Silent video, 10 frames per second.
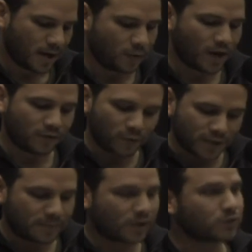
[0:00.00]
And we have to
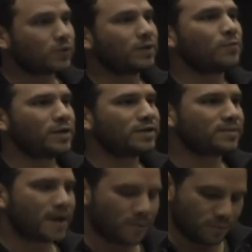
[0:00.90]
wage it because we can win
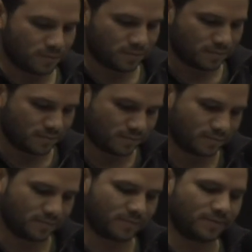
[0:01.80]
this battle.
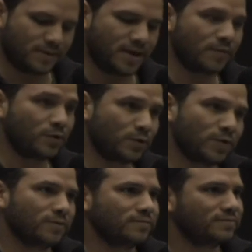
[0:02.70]
And we will.